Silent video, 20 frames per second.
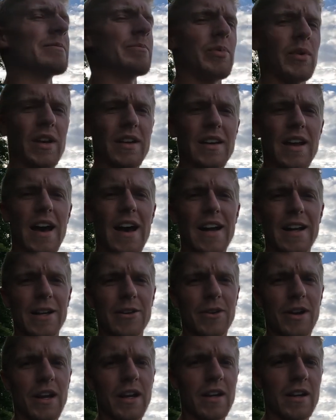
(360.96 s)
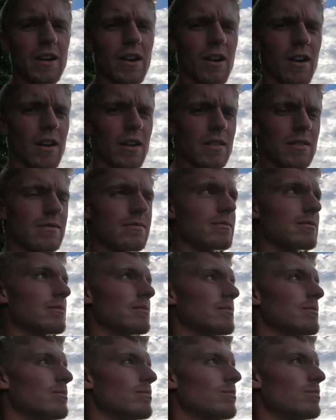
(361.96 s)
but not a grain cart.
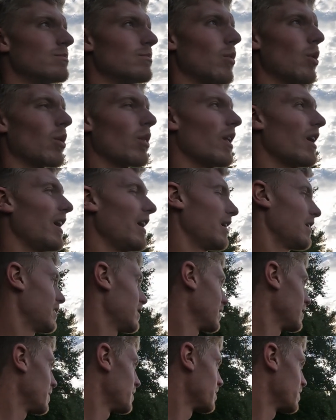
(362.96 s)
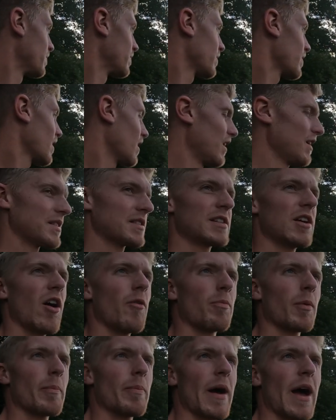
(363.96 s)
More like a
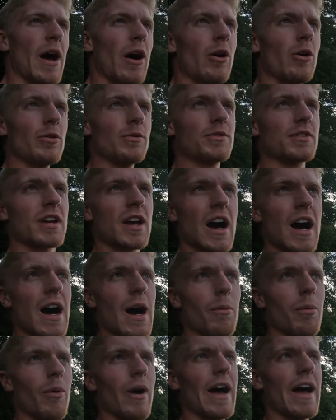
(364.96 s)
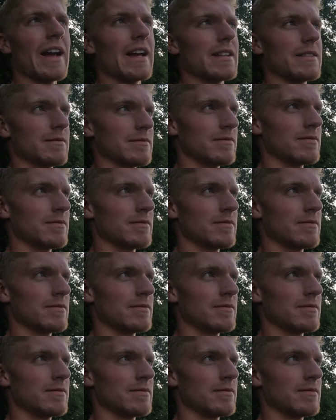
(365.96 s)
self-propelled cob wagon.